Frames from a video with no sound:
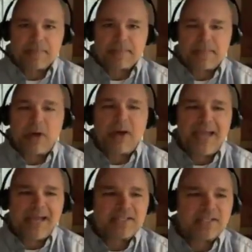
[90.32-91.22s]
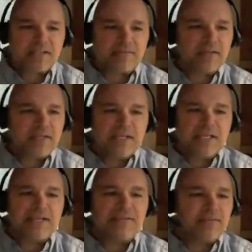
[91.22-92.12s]
Now I ask if
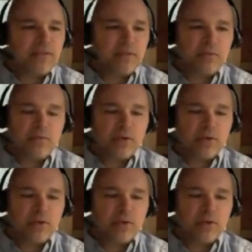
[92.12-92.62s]
if you